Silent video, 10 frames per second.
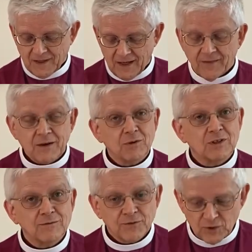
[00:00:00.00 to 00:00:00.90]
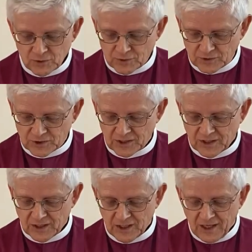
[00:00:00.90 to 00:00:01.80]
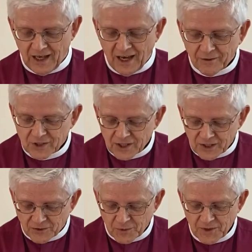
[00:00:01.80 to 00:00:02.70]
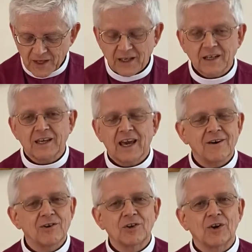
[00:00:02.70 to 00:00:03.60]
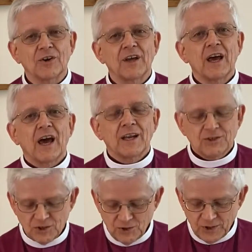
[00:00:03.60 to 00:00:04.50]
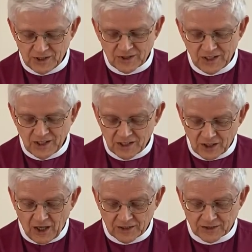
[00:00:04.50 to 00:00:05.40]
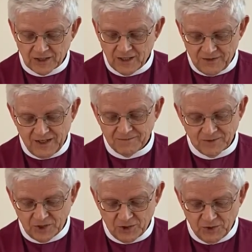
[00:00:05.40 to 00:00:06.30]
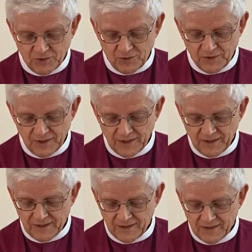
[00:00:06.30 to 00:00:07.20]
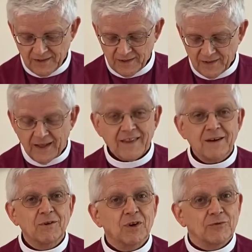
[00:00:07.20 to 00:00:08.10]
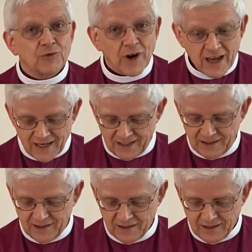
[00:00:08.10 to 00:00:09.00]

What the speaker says: And they were confused. How on earth were they going to carry on and do as he had asked them to do? And they were afraid.